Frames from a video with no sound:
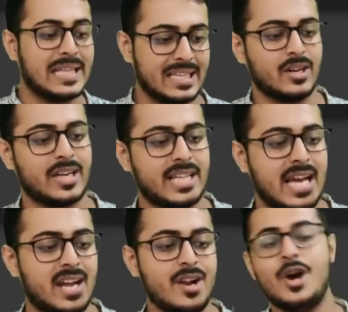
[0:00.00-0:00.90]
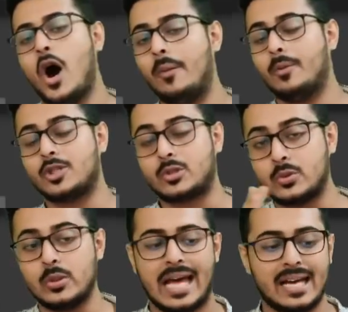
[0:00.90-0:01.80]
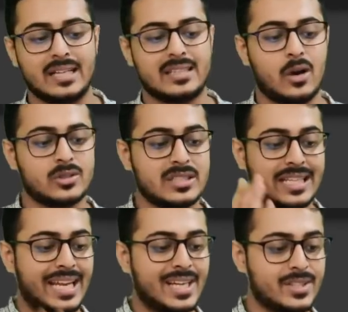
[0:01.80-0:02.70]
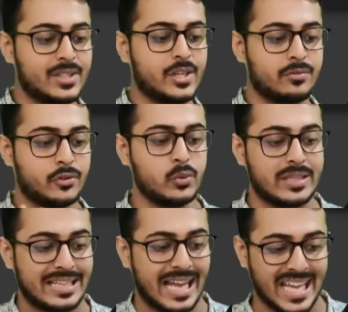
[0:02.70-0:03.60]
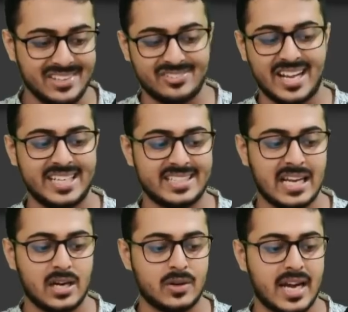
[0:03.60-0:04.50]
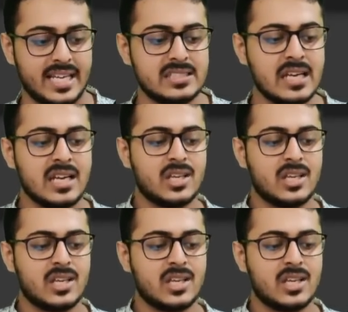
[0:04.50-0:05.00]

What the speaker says: Okay, there are almost 2,800 of you live right now, guys.